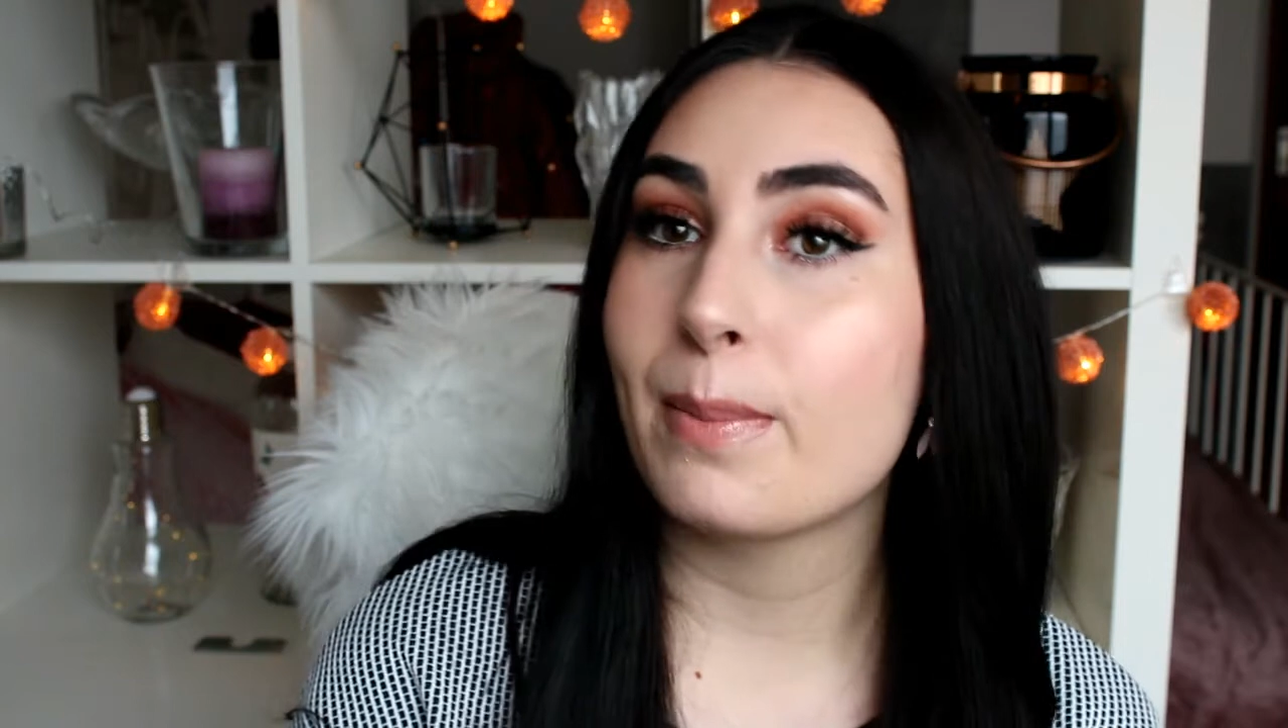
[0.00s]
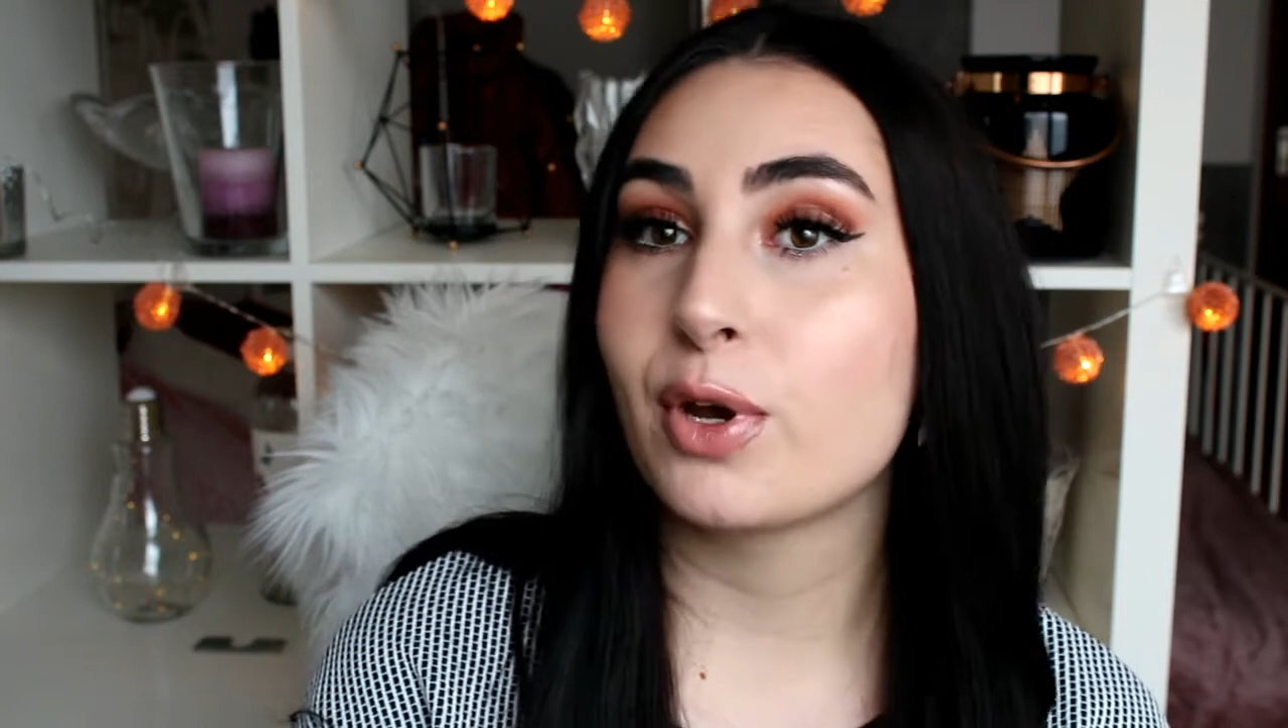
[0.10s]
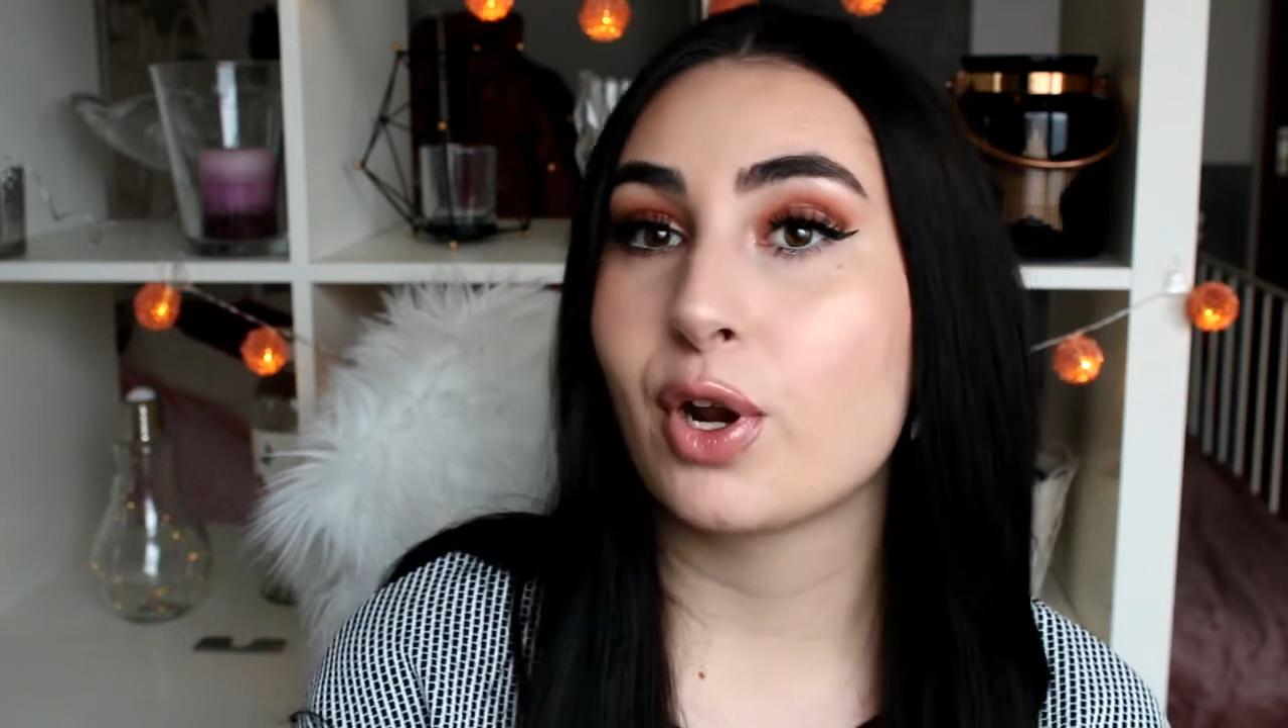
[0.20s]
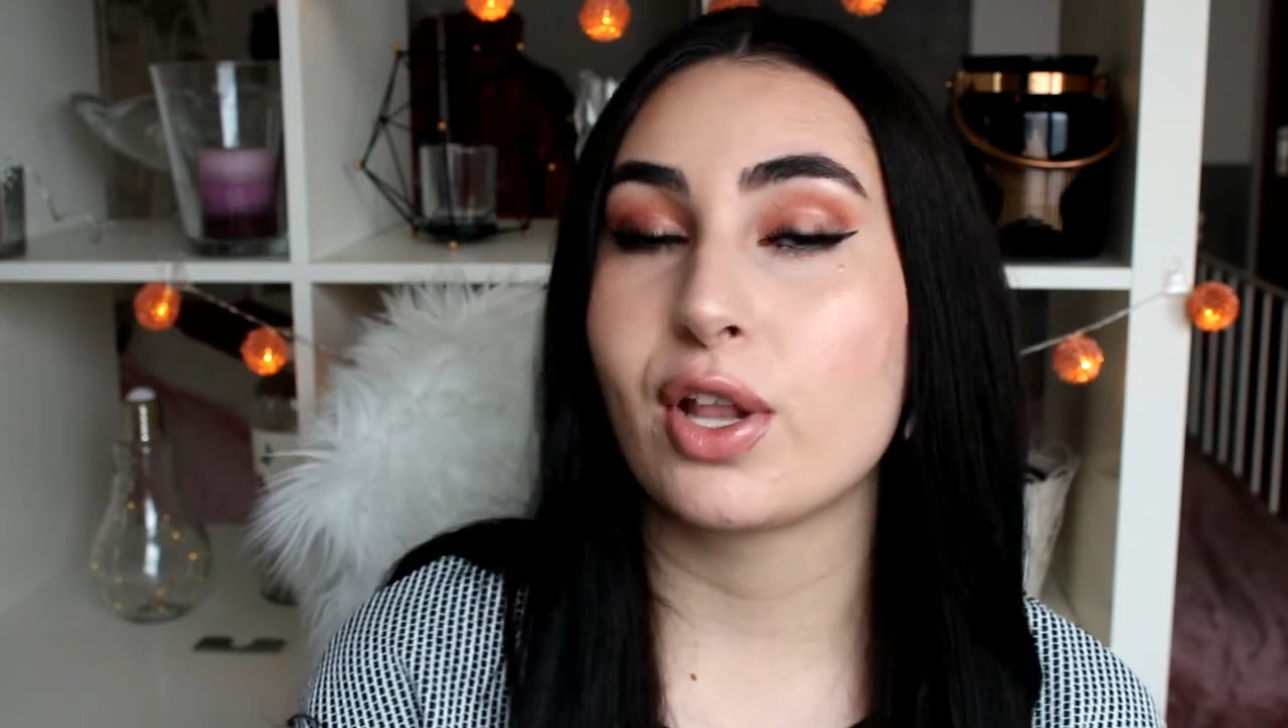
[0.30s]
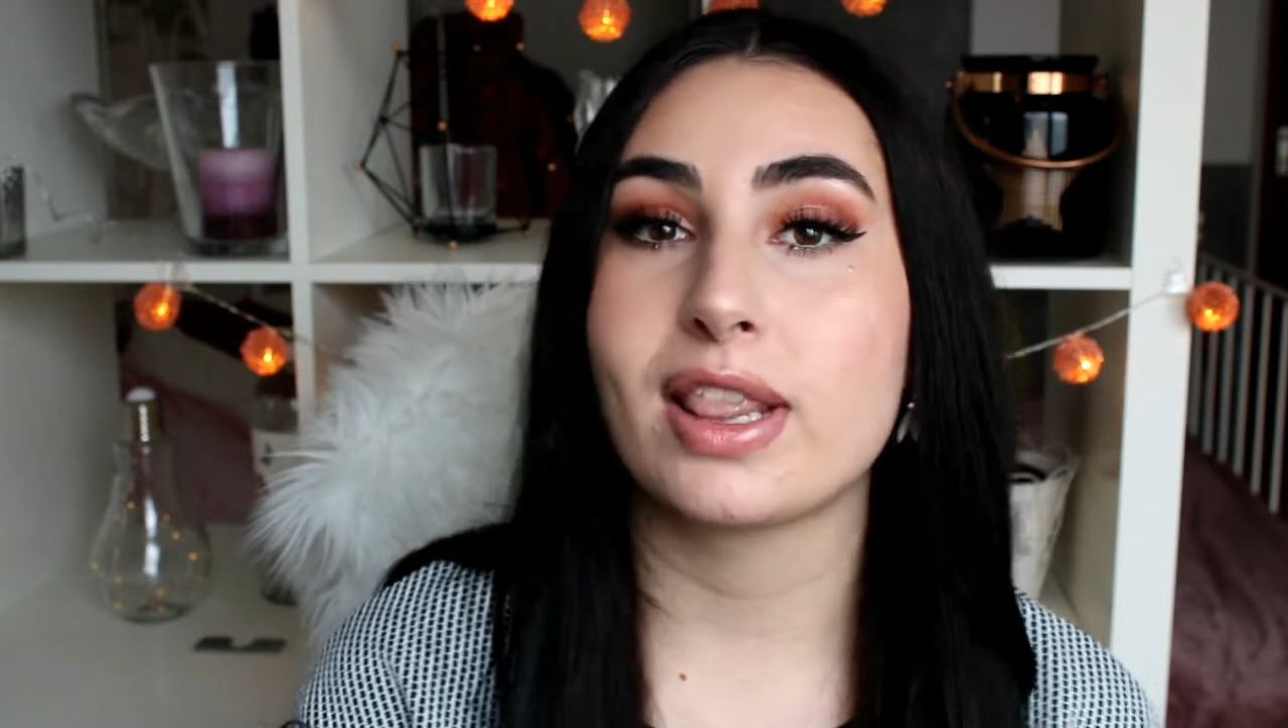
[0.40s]

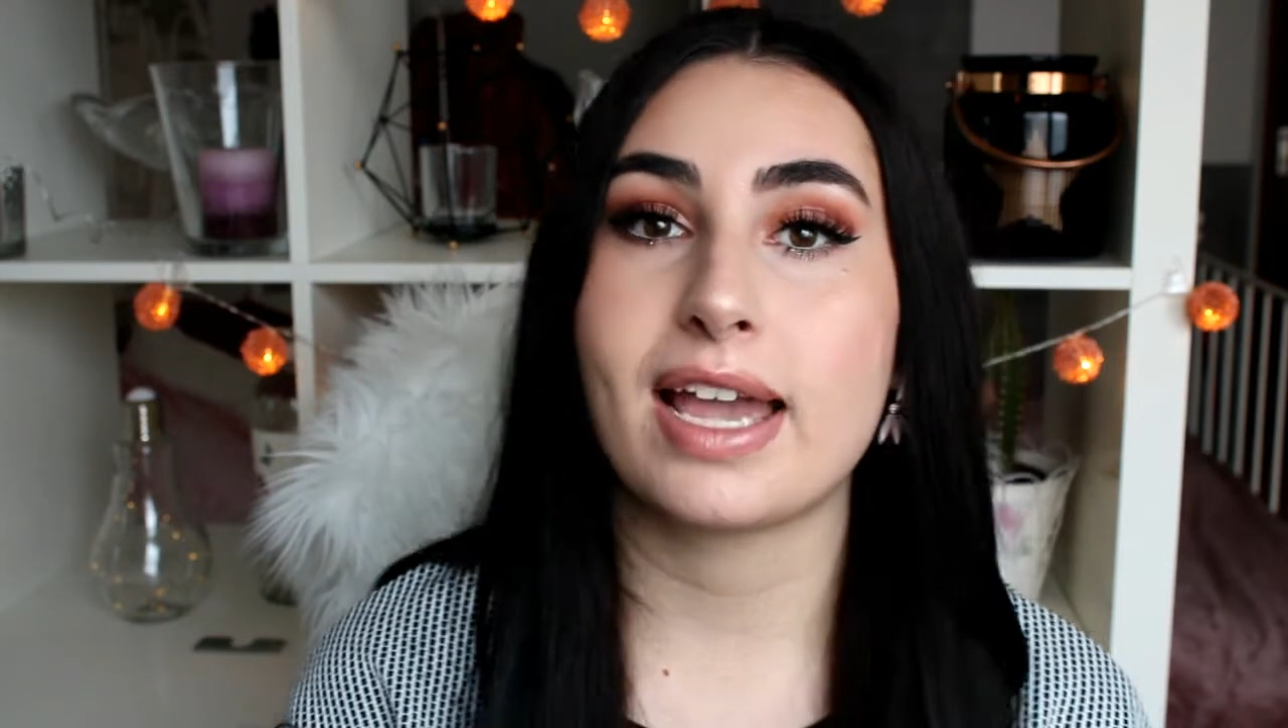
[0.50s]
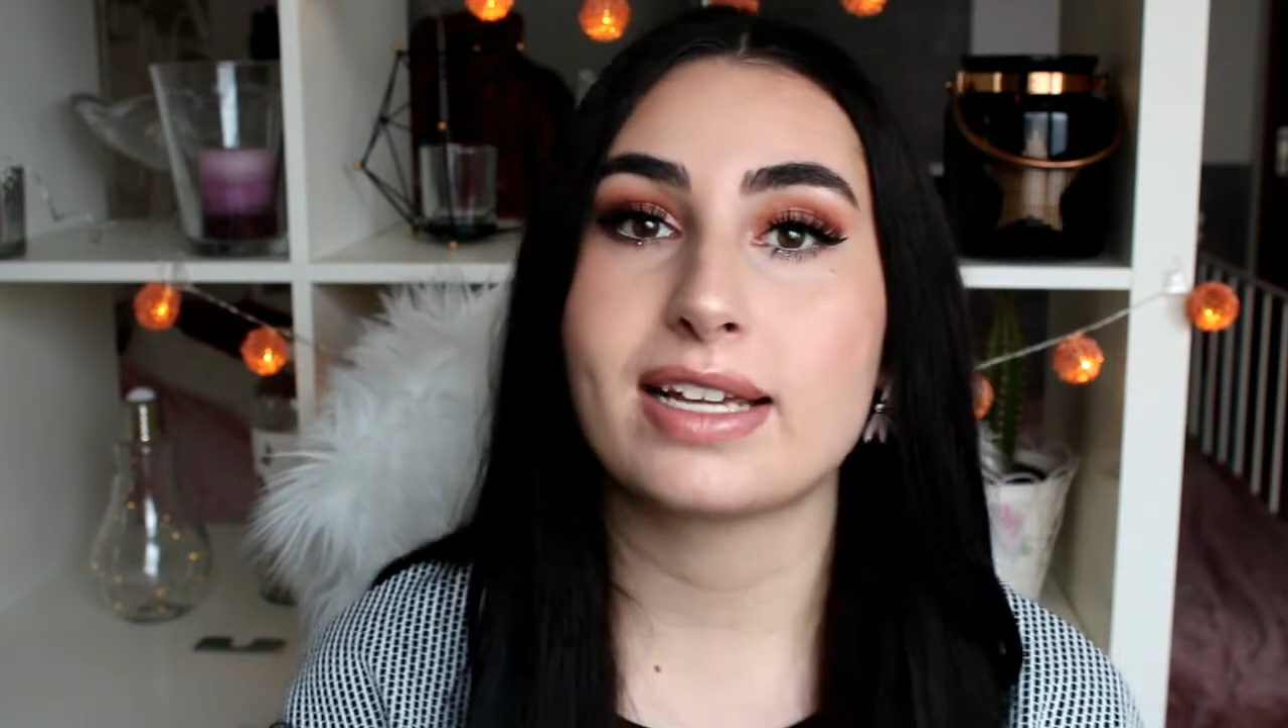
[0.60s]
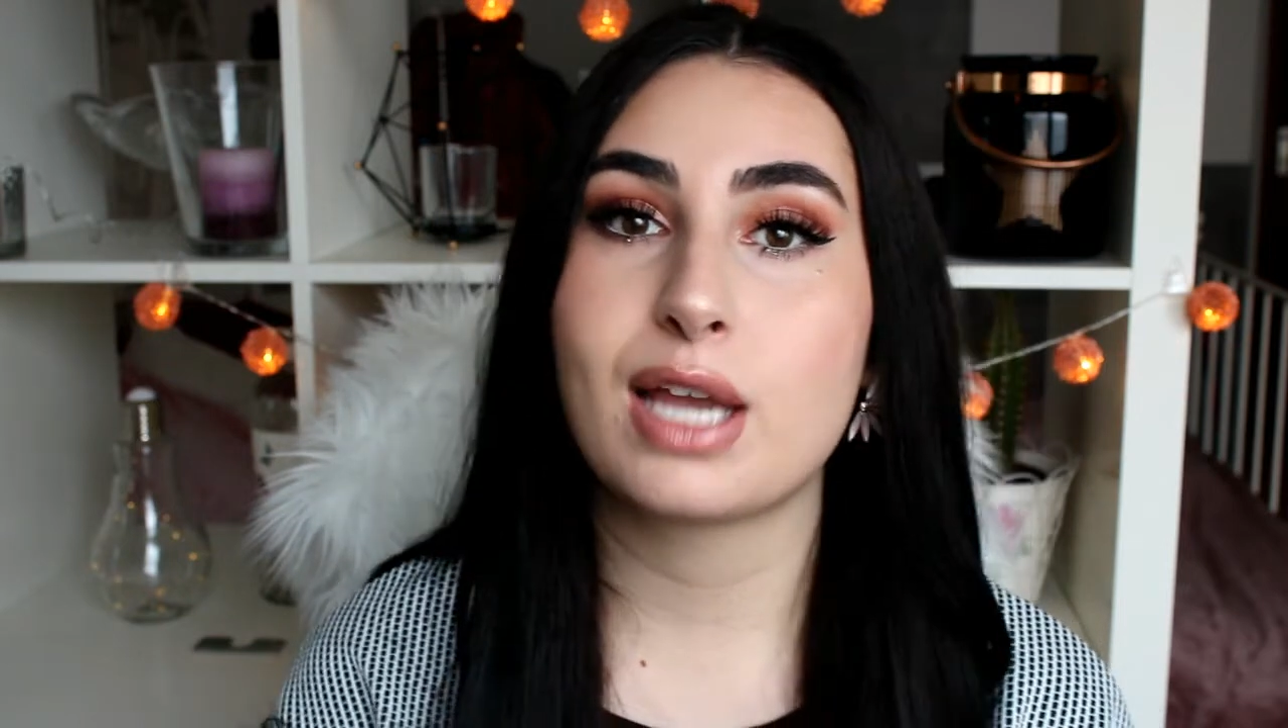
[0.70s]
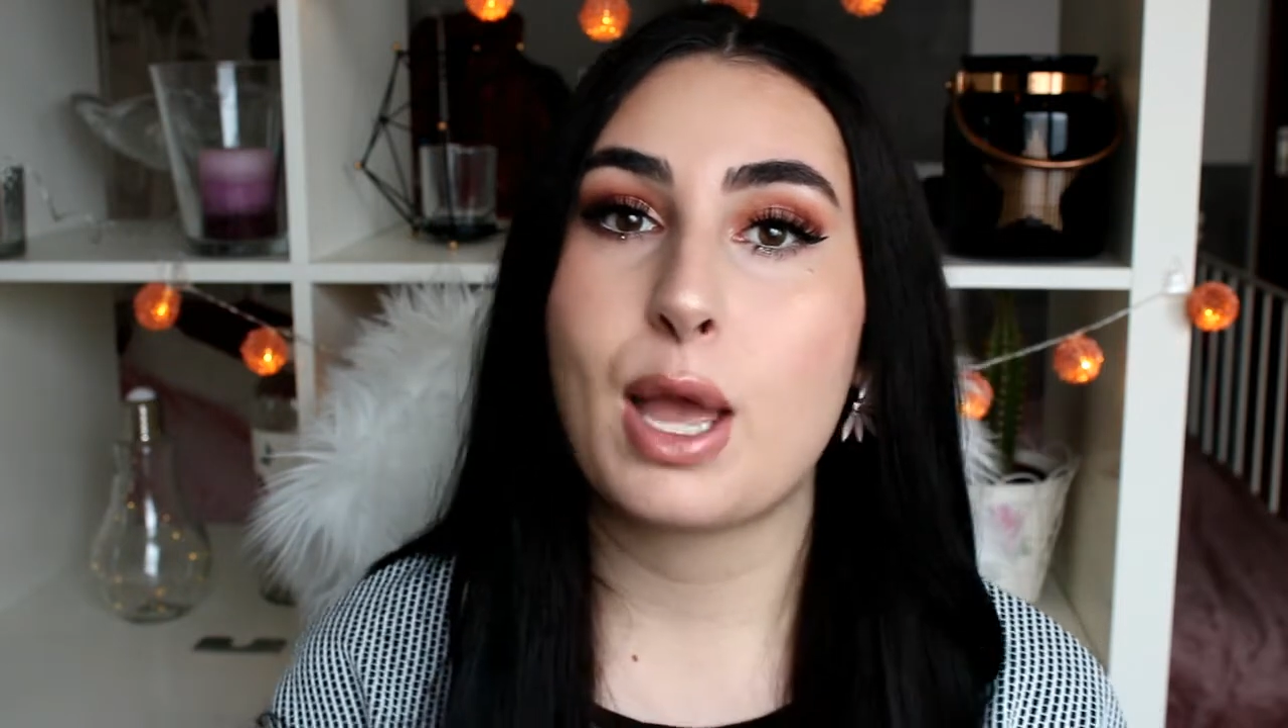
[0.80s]
put on like